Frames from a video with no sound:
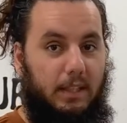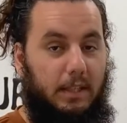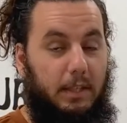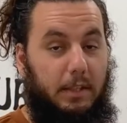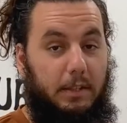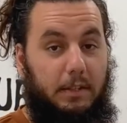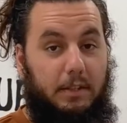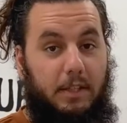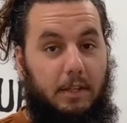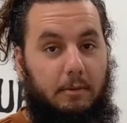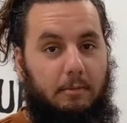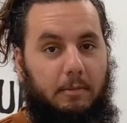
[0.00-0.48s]

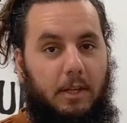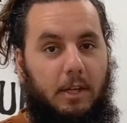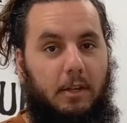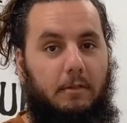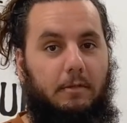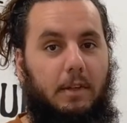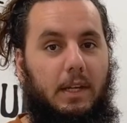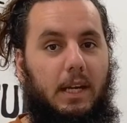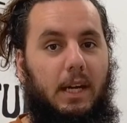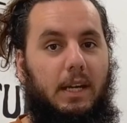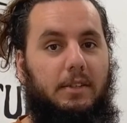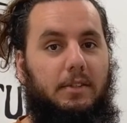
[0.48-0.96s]
little tip
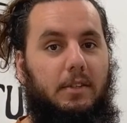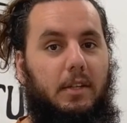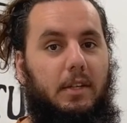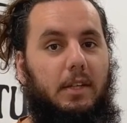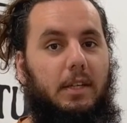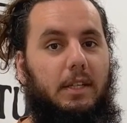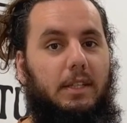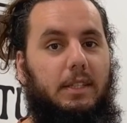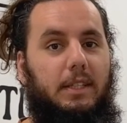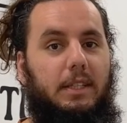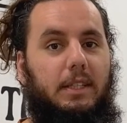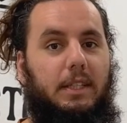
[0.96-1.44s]
there, if you guys
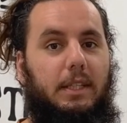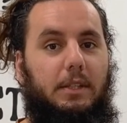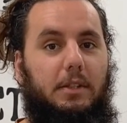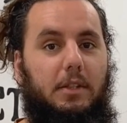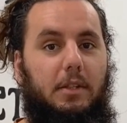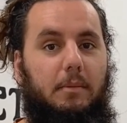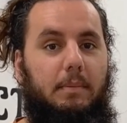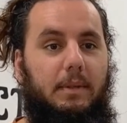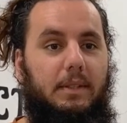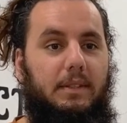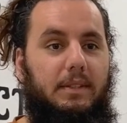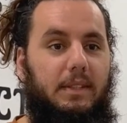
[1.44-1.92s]
are in the
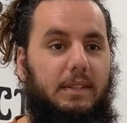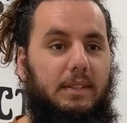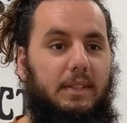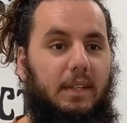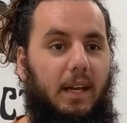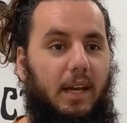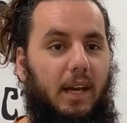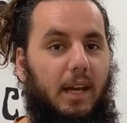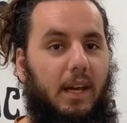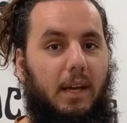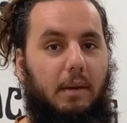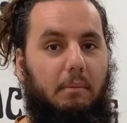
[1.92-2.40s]
t-shirt
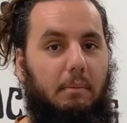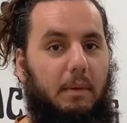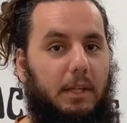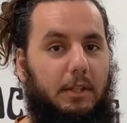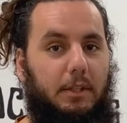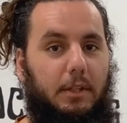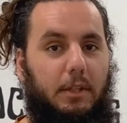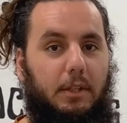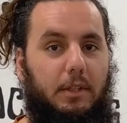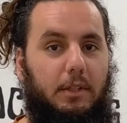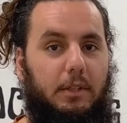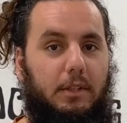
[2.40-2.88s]
business,
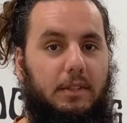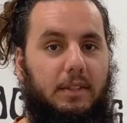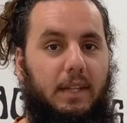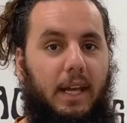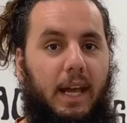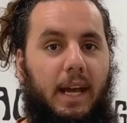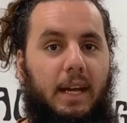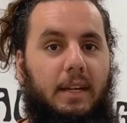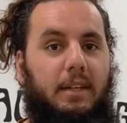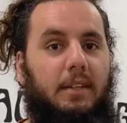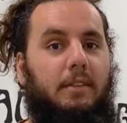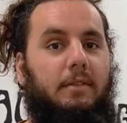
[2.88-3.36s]
make sure you're
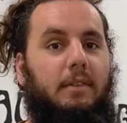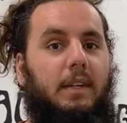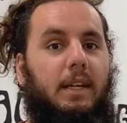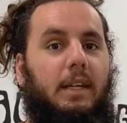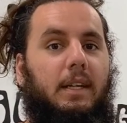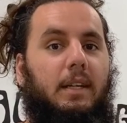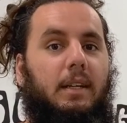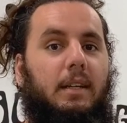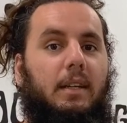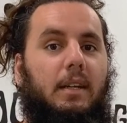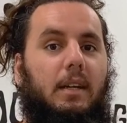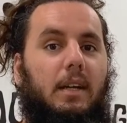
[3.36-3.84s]
just active
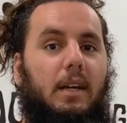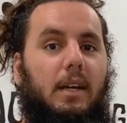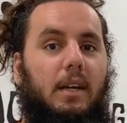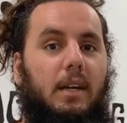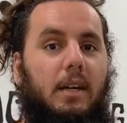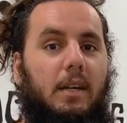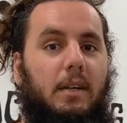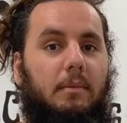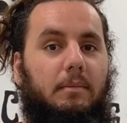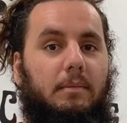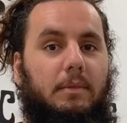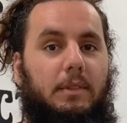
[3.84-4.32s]

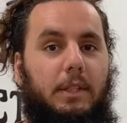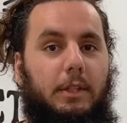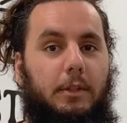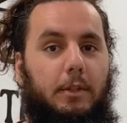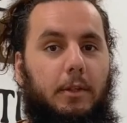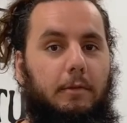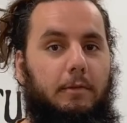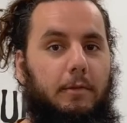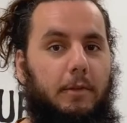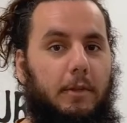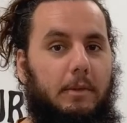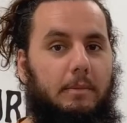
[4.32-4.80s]
on
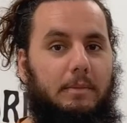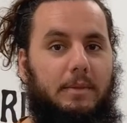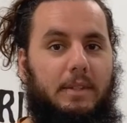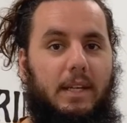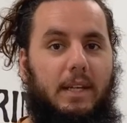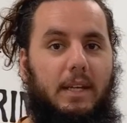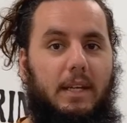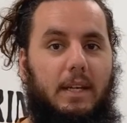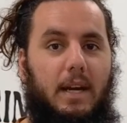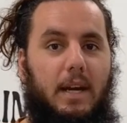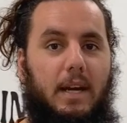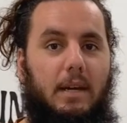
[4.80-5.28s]

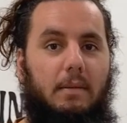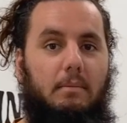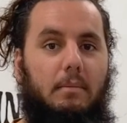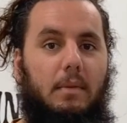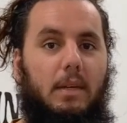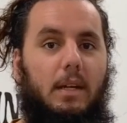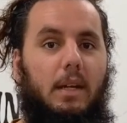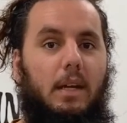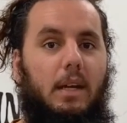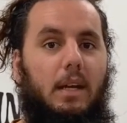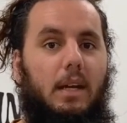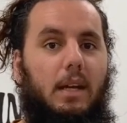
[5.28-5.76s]

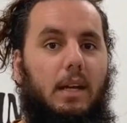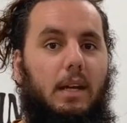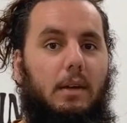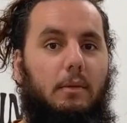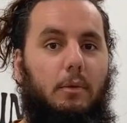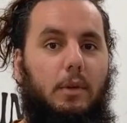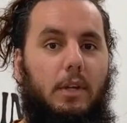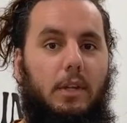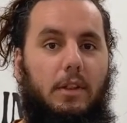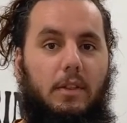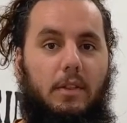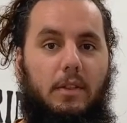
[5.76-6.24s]
t-shirtforums.com
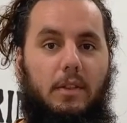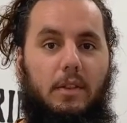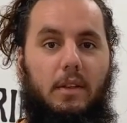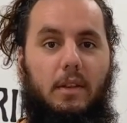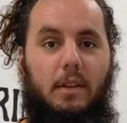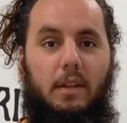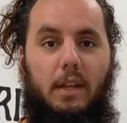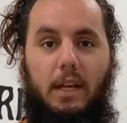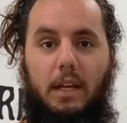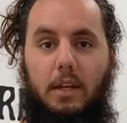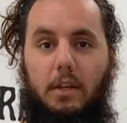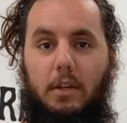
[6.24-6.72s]
with
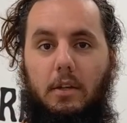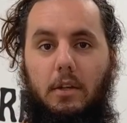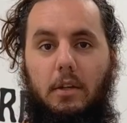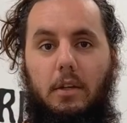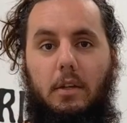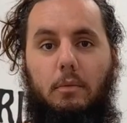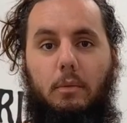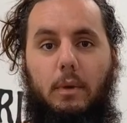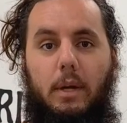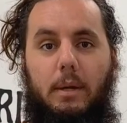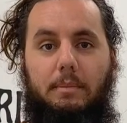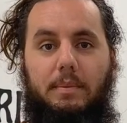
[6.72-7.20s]
like
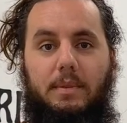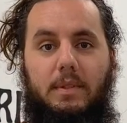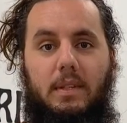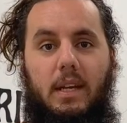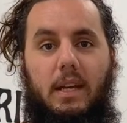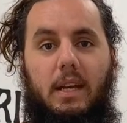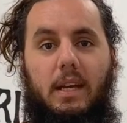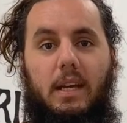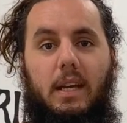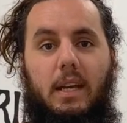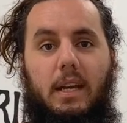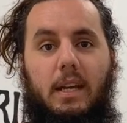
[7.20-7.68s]
your
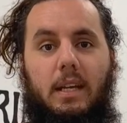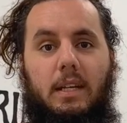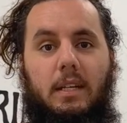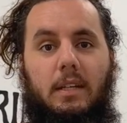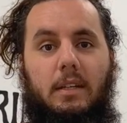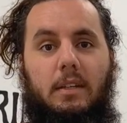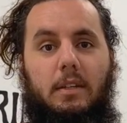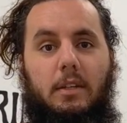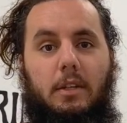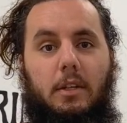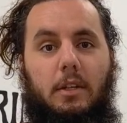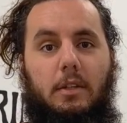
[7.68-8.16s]
website
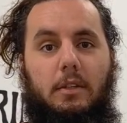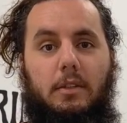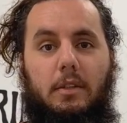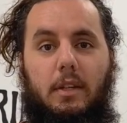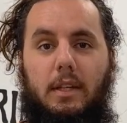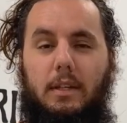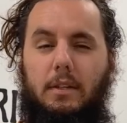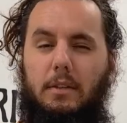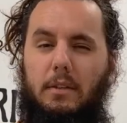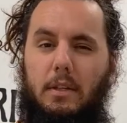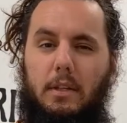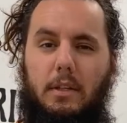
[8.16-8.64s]
in your
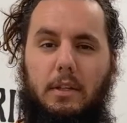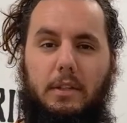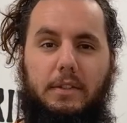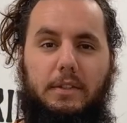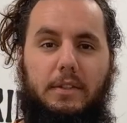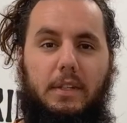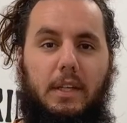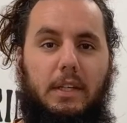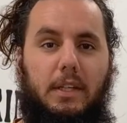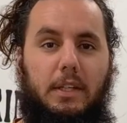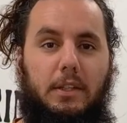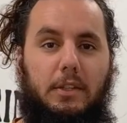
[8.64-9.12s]
little
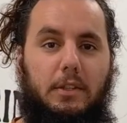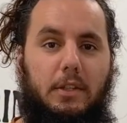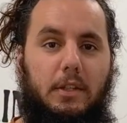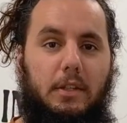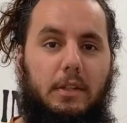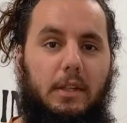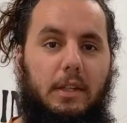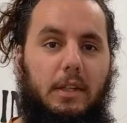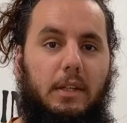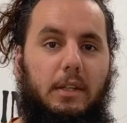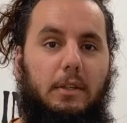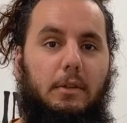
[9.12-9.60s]

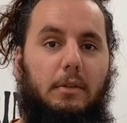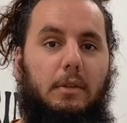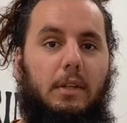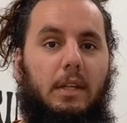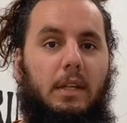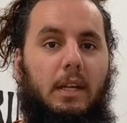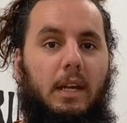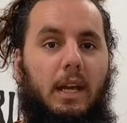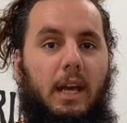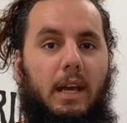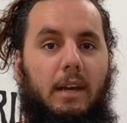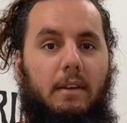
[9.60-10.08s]
signature that you
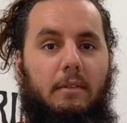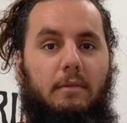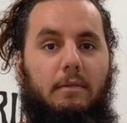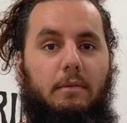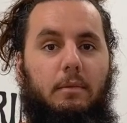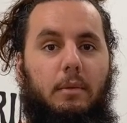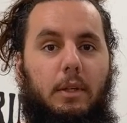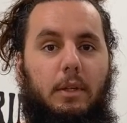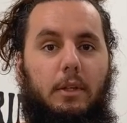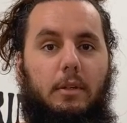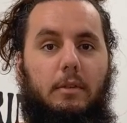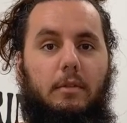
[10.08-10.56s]
can
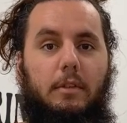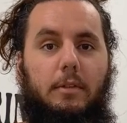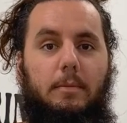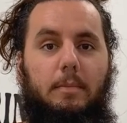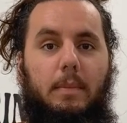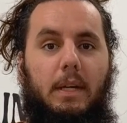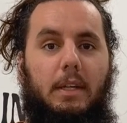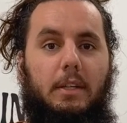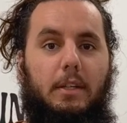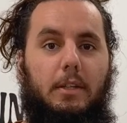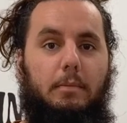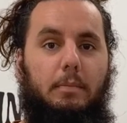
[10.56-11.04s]
have when you
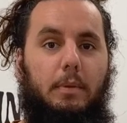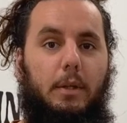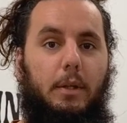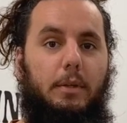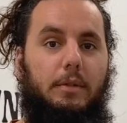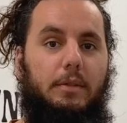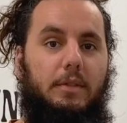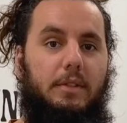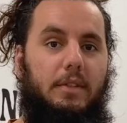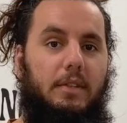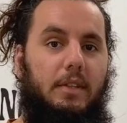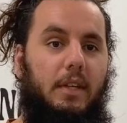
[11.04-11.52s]
respond to
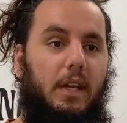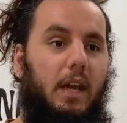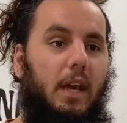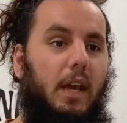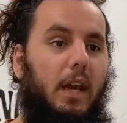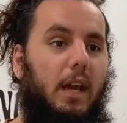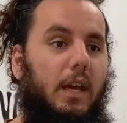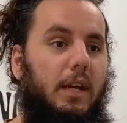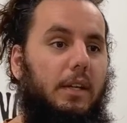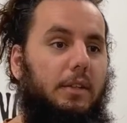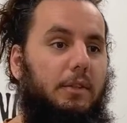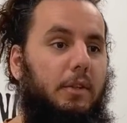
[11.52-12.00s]
posts.
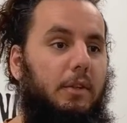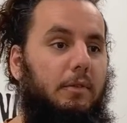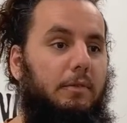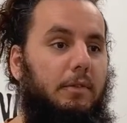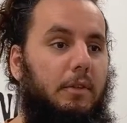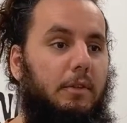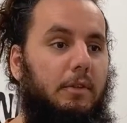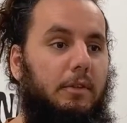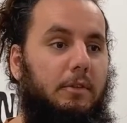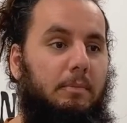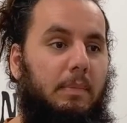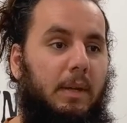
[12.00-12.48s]
So
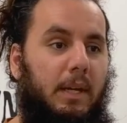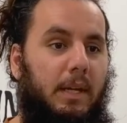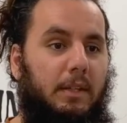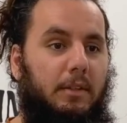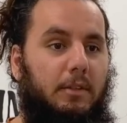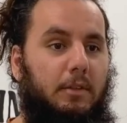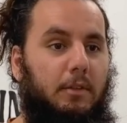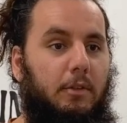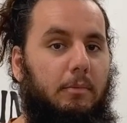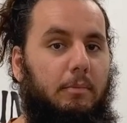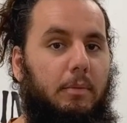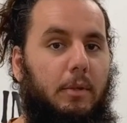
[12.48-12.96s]
if you
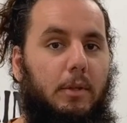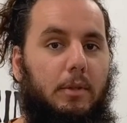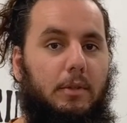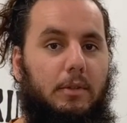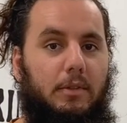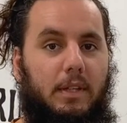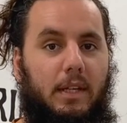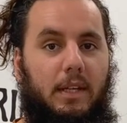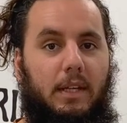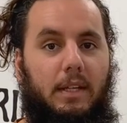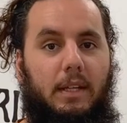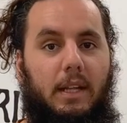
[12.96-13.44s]
respond to a
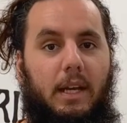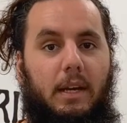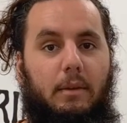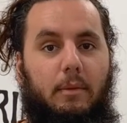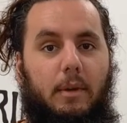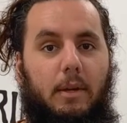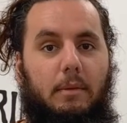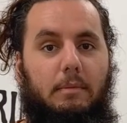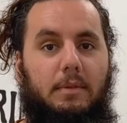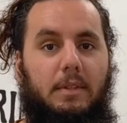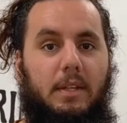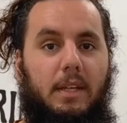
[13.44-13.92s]
post on
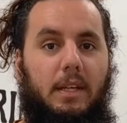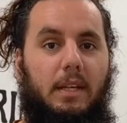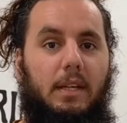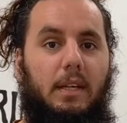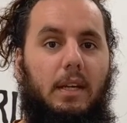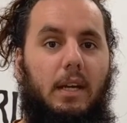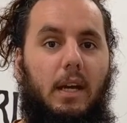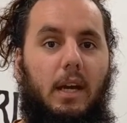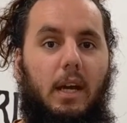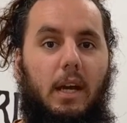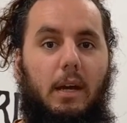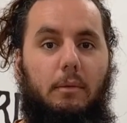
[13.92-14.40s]
that
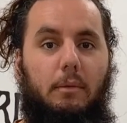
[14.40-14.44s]
website